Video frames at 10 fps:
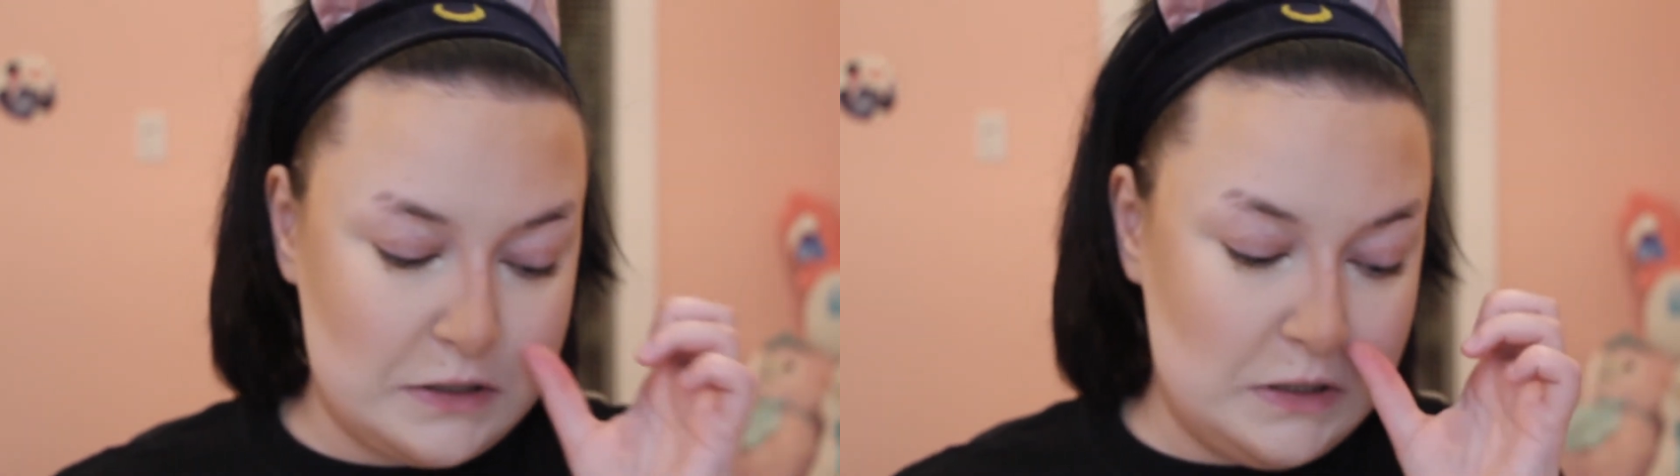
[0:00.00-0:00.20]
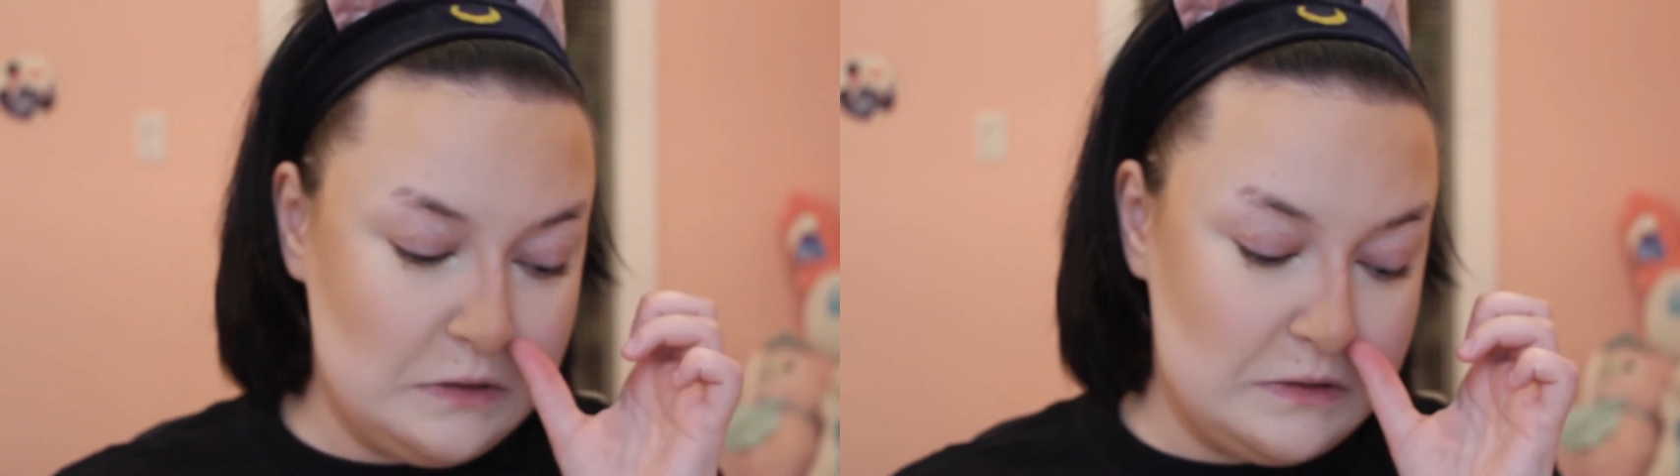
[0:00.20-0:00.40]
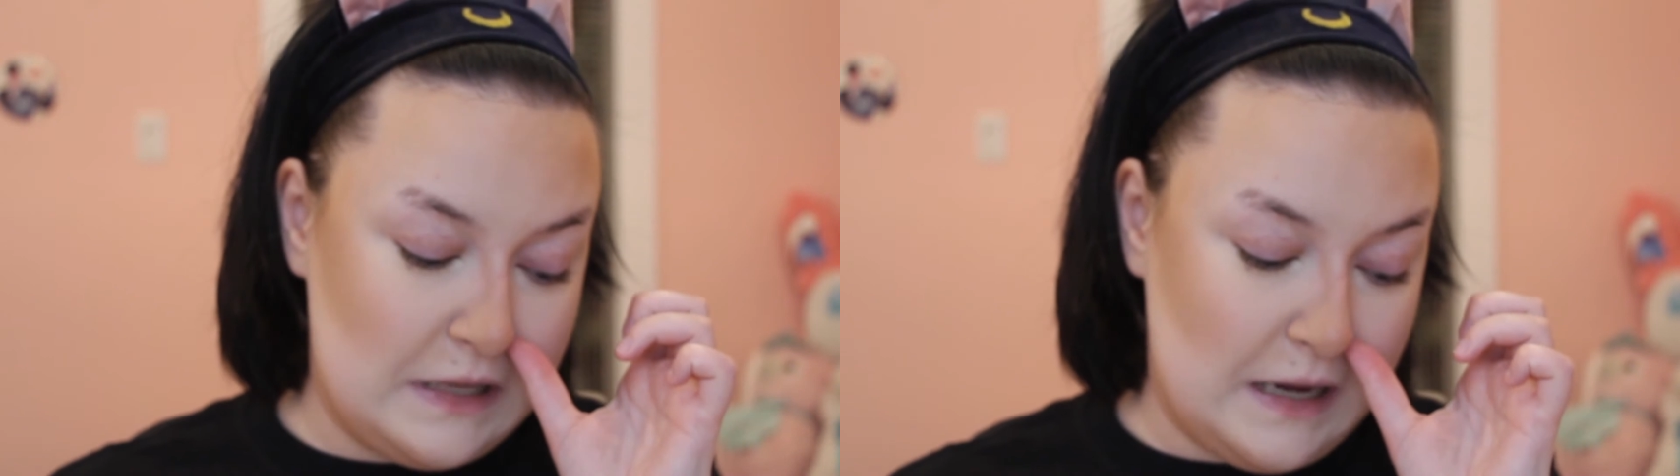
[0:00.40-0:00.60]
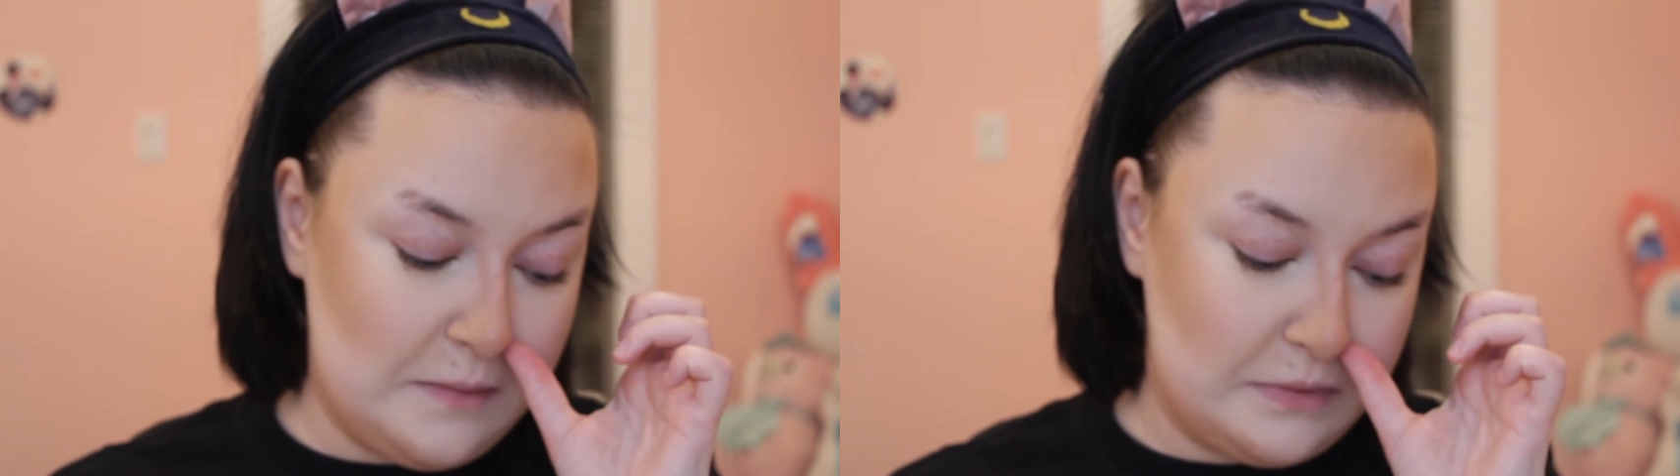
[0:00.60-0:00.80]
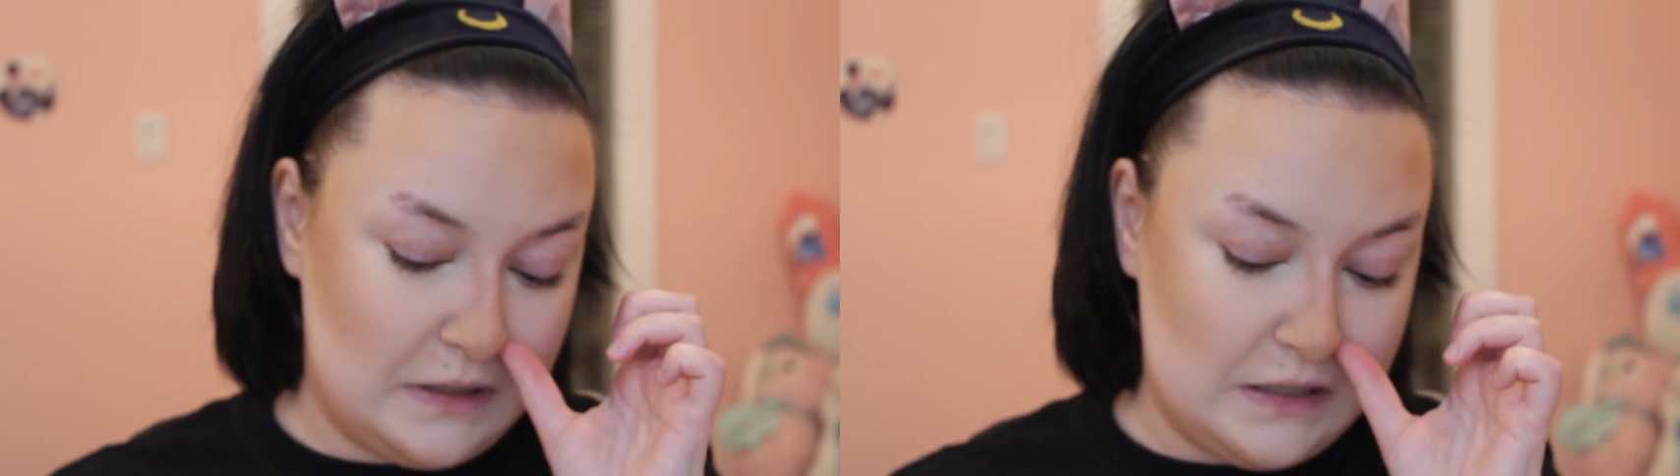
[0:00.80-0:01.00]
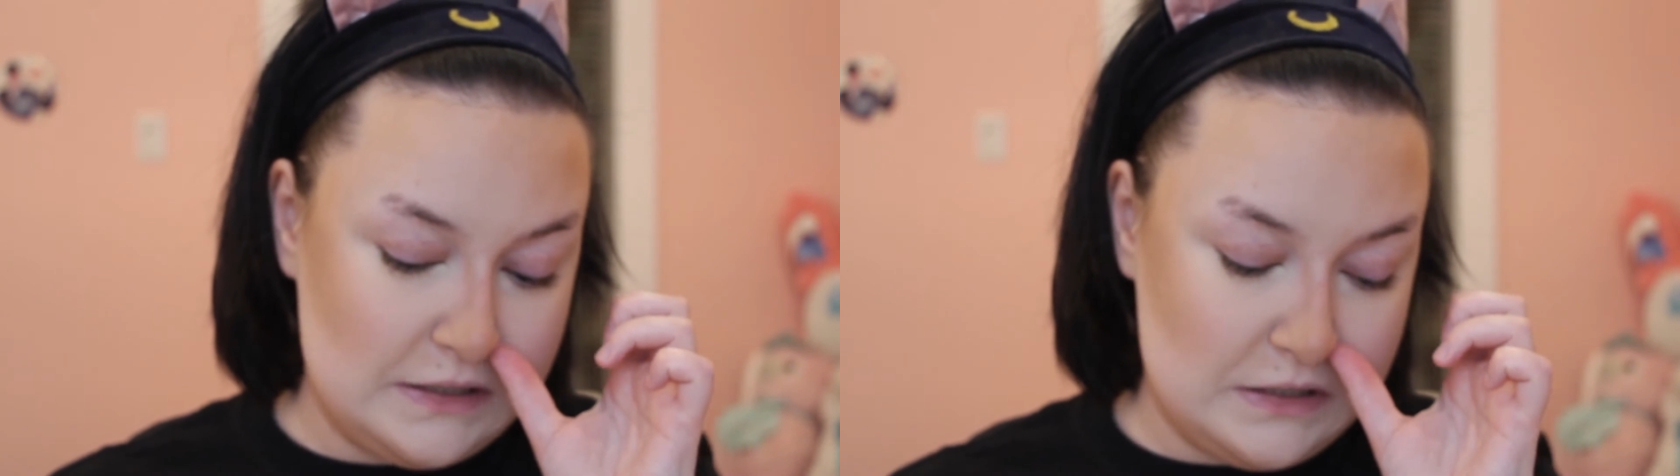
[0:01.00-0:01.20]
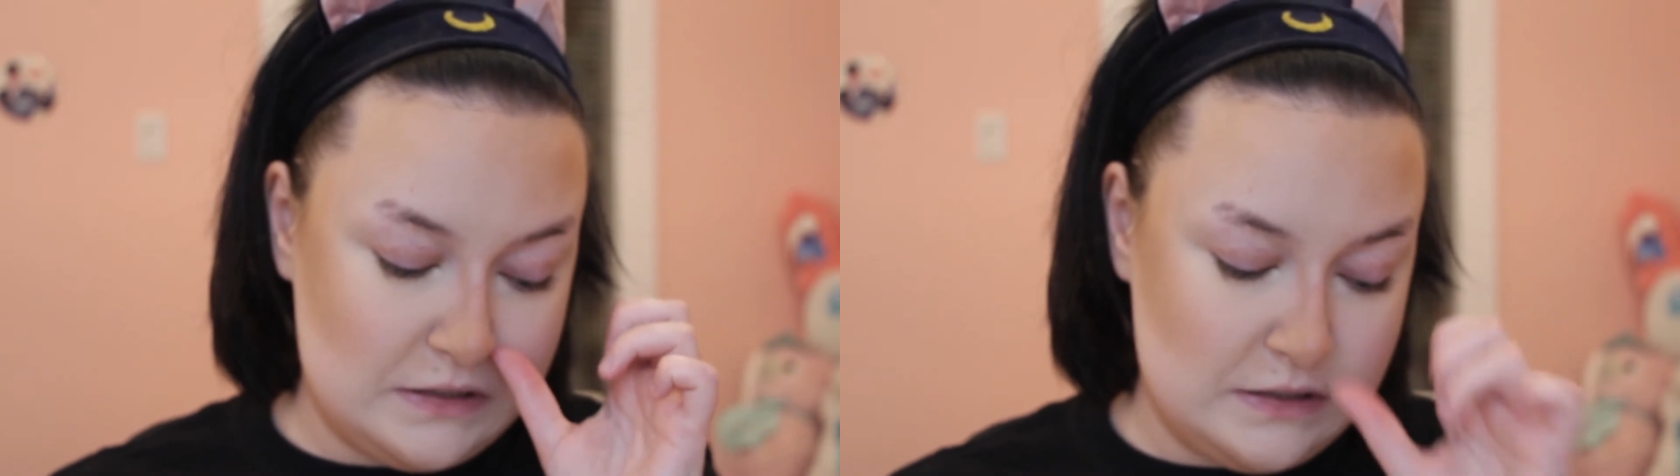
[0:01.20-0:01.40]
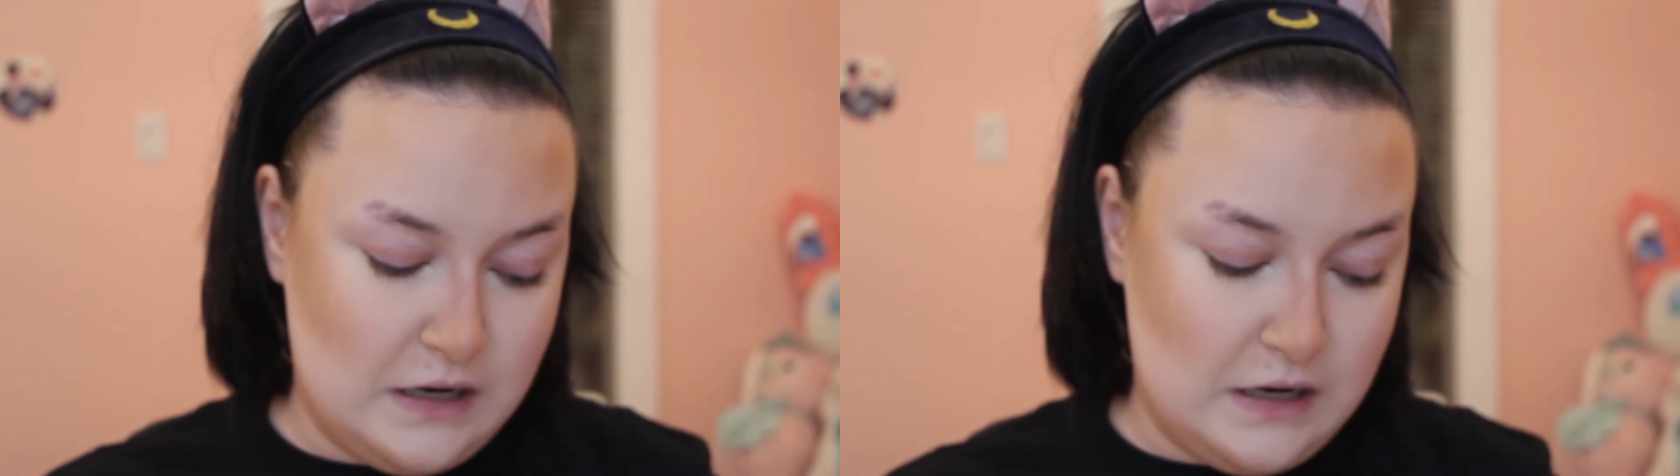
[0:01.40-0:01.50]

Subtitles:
to use that blush,